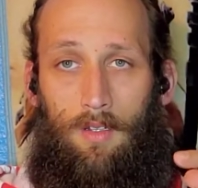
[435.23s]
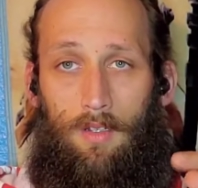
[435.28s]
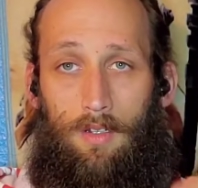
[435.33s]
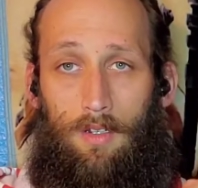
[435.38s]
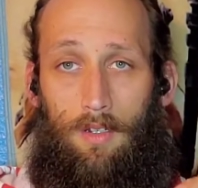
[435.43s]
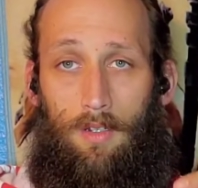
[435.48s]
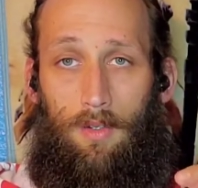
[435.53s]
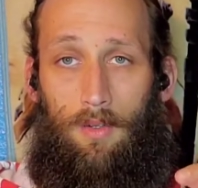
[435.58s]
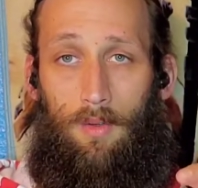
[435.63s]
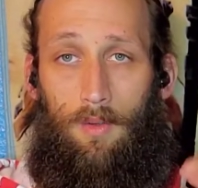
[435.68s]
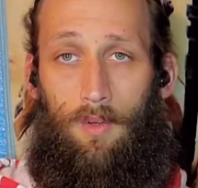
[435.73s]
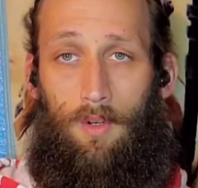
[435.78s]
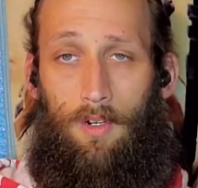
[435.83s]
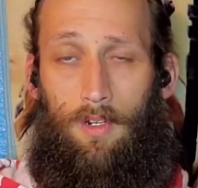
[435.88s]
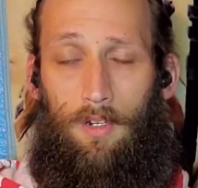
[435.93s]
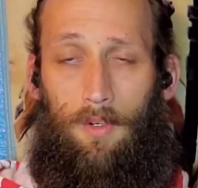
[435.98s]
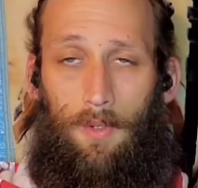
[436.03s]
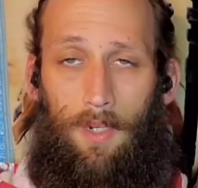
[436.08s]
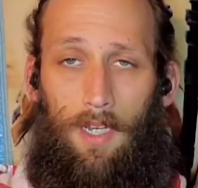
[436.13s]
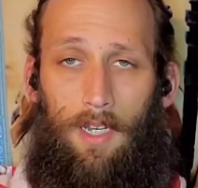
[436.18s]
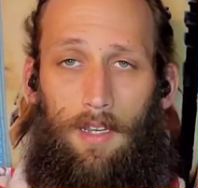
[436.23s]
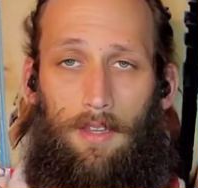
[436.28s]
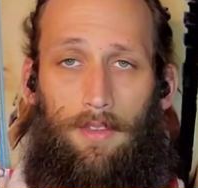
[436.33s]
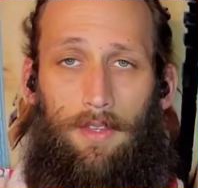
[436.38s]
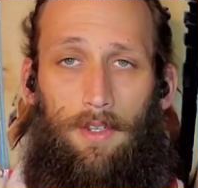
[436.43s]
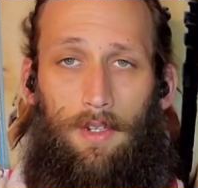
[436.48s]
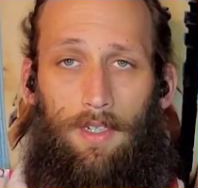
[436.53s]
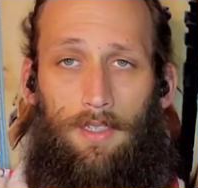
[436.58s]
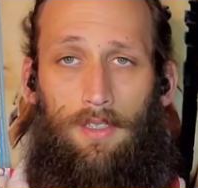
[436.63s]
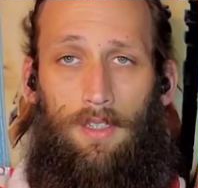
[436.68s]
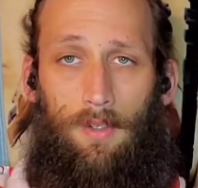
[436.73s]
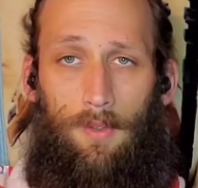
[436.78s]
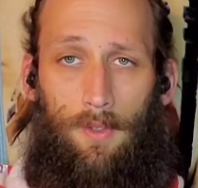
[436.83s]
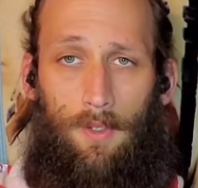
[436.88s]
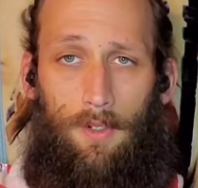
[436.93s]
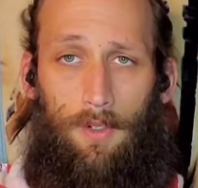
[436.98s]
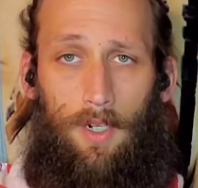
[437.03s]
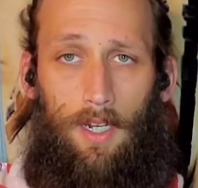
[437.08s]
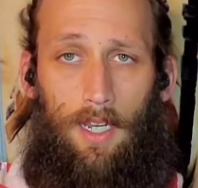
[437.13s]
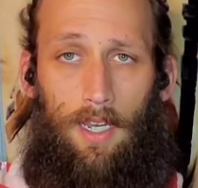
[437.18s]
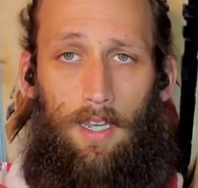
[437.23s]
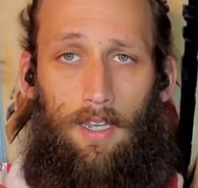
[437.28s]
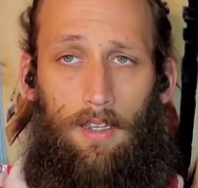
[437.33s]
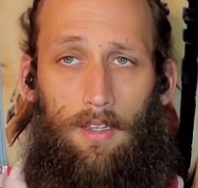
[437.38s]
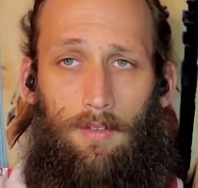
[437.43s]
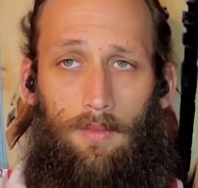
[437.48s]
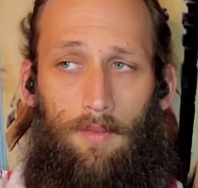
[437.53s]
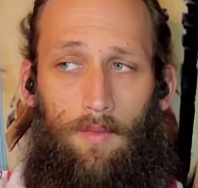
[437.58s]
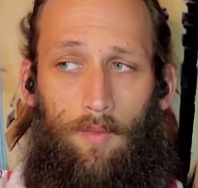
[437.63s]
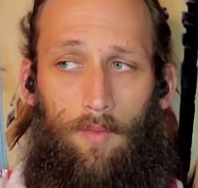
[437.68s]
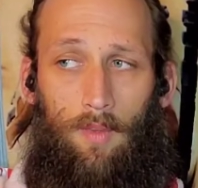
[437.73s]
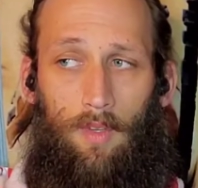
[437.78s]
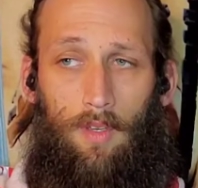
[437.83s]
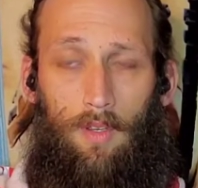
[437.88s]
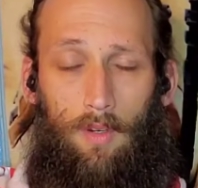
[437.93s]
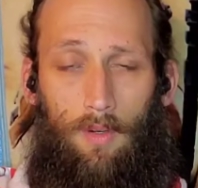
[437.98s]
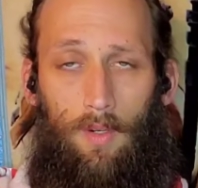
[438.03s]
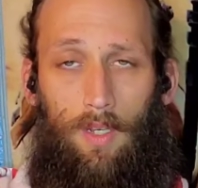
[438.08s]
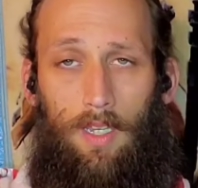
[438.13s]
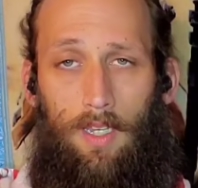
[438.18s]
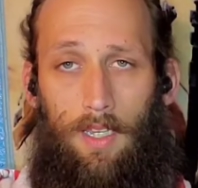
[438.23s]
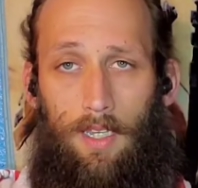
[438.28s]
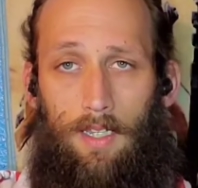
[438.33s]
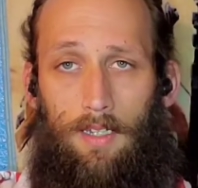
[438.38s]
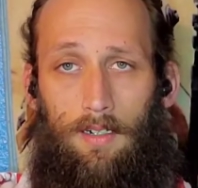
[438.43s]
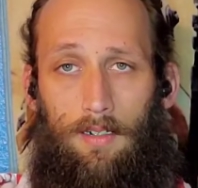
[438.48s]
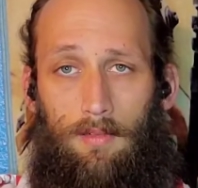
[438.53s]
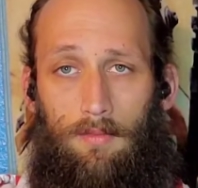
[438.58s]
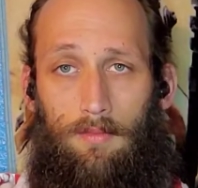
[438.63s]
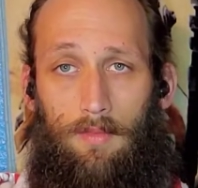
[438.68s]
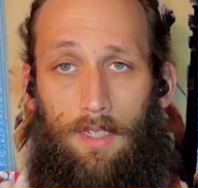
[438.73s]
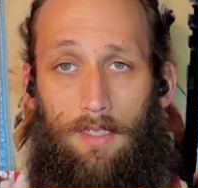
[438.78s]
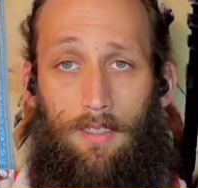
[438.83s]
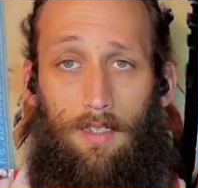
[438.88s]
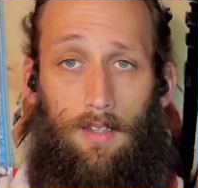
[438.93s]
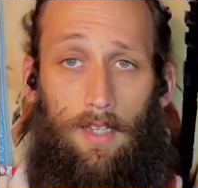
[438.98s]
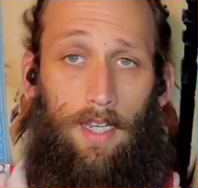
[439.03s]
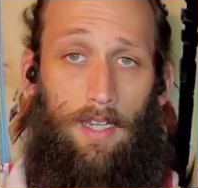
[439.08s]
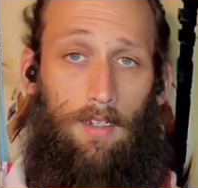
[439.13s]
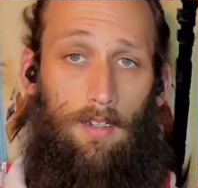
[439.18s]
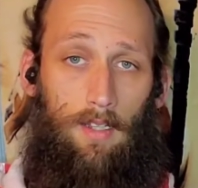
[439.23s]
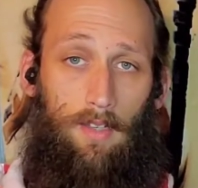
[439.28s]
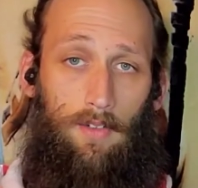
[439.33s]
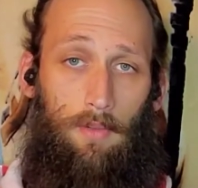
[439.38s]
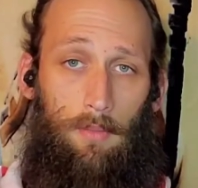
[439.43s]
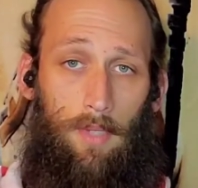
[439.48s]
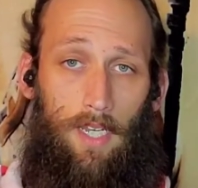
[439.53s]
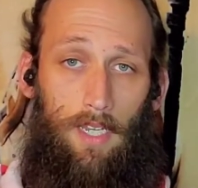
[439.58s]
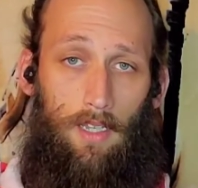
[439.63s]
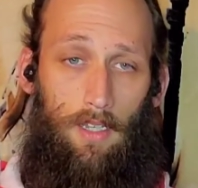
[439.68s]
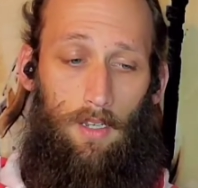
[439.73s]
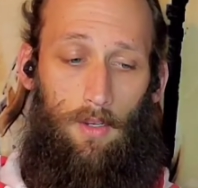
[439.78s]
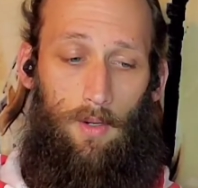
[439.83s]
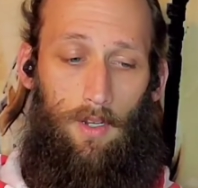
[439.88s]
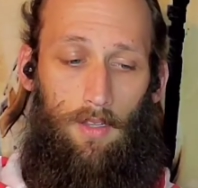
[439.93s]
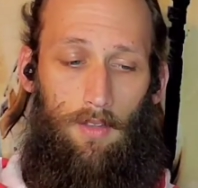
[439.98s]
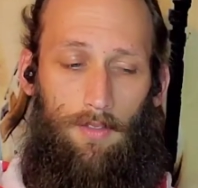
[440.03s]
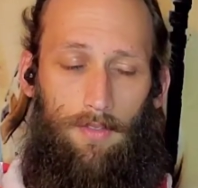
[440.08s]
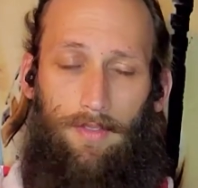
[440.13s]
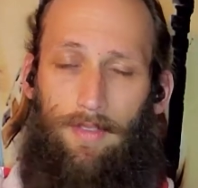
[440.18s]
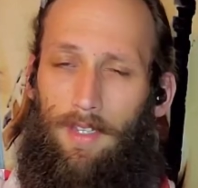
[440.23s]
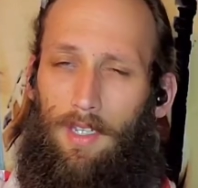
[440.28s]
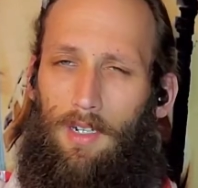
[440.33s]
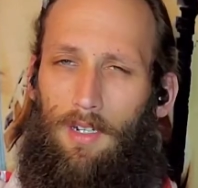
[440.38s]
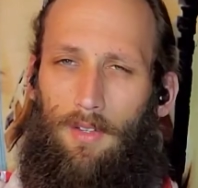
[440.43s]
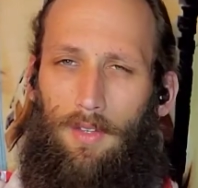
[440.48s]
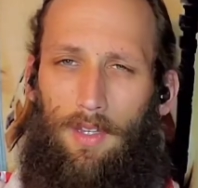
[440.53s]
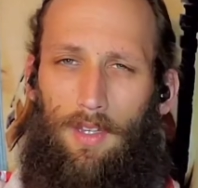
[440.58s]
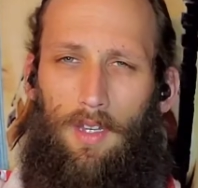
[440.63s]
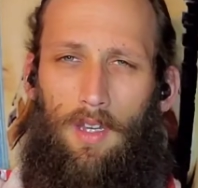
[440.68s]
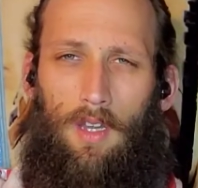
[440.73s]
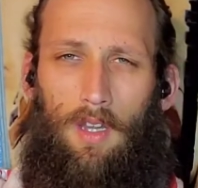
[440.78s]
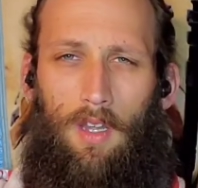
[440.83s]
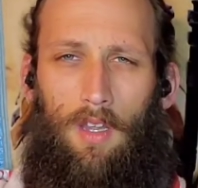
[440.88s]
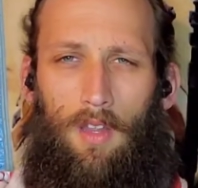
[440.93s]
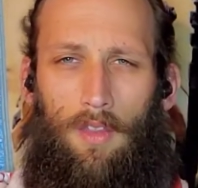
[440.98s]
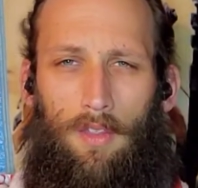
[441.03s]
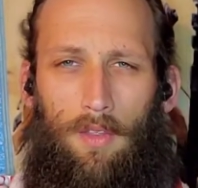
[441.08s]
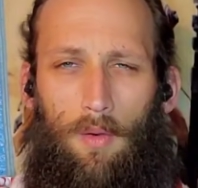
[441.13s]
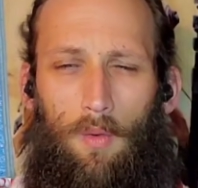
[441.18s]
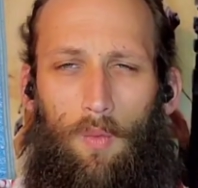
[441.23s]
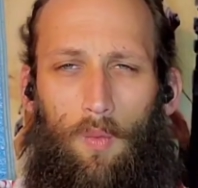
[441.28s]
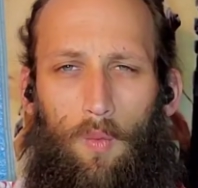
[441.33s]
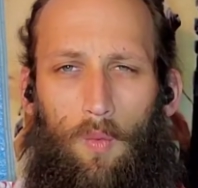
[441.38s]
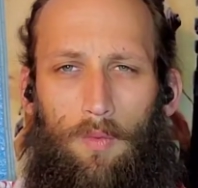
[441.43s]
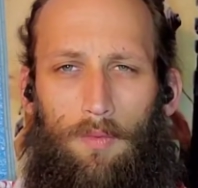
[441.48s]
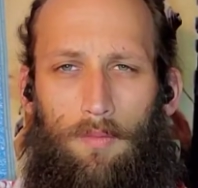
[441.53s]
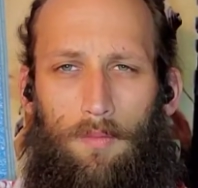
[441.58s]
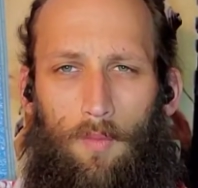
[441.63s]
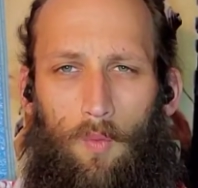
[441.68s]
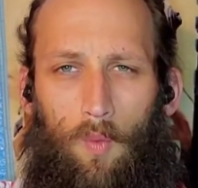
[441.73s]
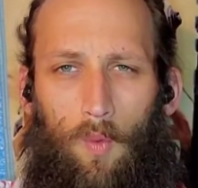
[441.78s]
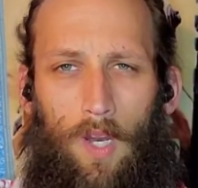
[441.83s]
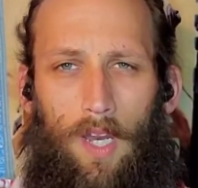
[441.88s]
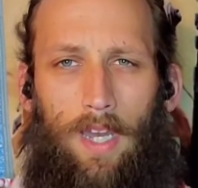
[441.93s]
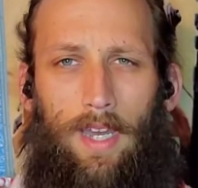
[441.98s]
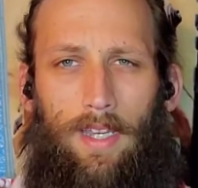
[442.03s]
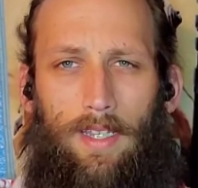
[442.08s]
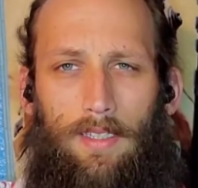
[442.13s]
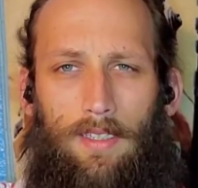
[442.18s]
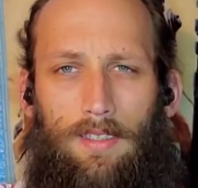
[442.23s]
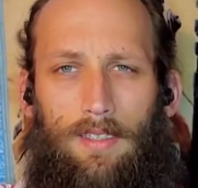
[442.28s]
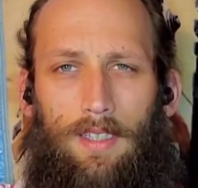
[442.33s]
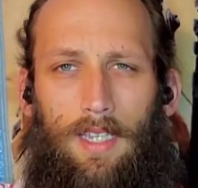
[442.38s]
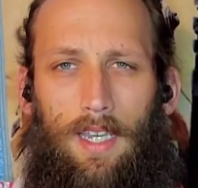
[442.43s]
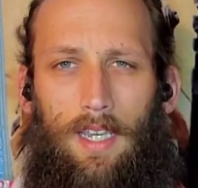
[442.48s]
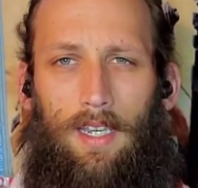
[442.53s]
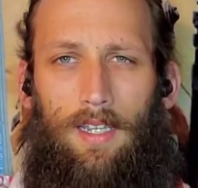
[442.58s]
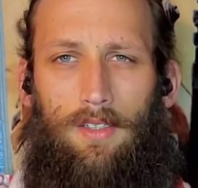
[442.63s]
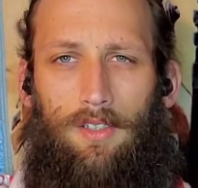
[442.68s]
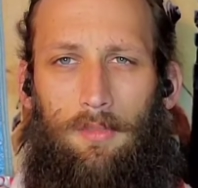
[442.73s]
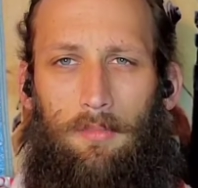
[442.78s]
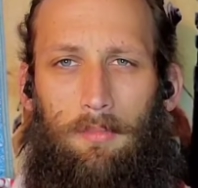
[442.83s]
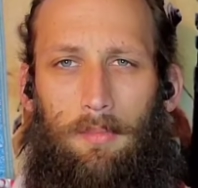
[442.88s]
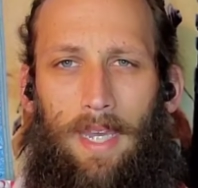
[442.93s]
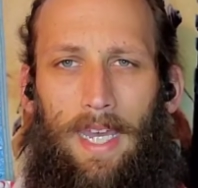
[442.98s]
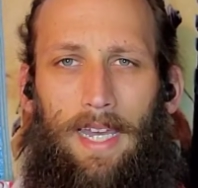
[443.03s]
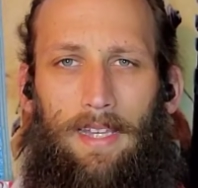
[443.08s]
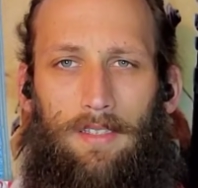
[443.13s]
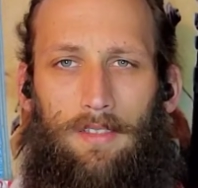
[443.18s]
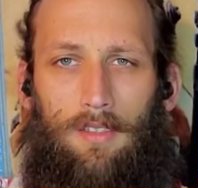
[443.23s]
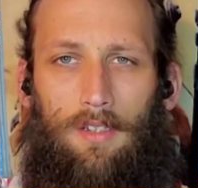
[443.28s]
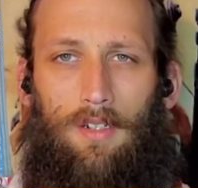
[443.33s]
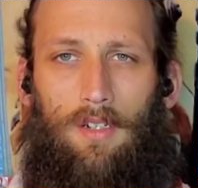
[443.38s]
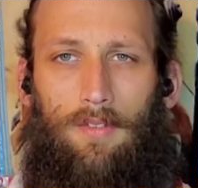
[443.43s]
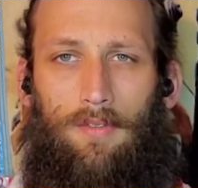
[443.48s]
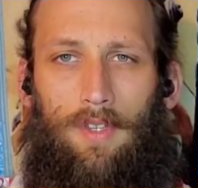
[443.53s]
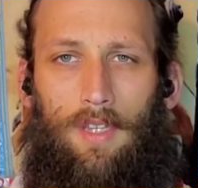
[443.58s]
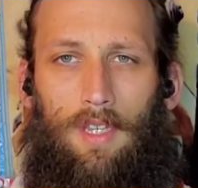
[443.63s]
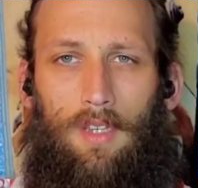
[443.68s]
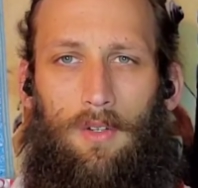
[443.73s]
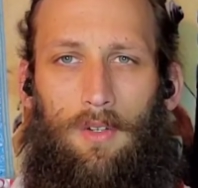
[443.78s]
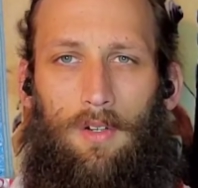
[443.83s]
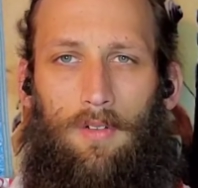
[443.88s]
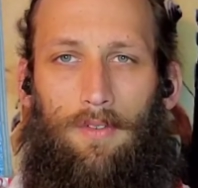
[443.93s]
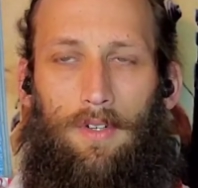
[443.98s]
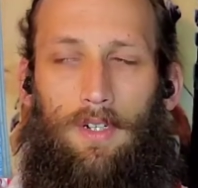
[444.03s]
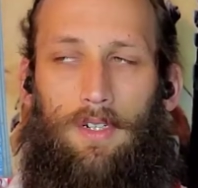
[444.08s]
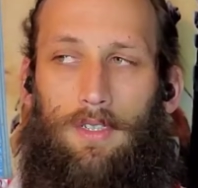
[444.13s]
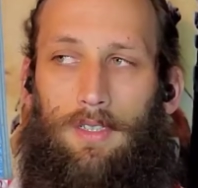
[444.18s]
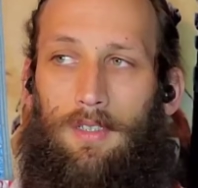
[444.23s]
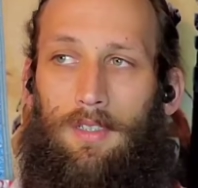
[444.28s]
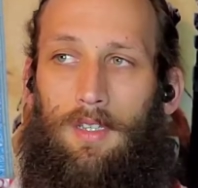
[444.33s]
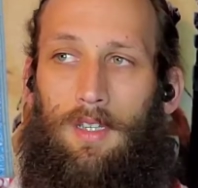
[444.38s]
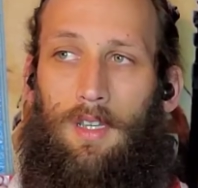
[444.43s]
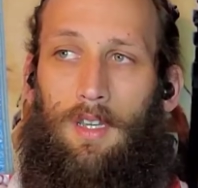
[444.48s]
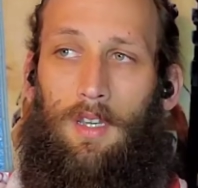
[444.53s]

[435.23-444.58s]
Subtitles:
Do or do not. There is no try. Who, again, it's a line delivered by Yoda, the wise sage master of the universe.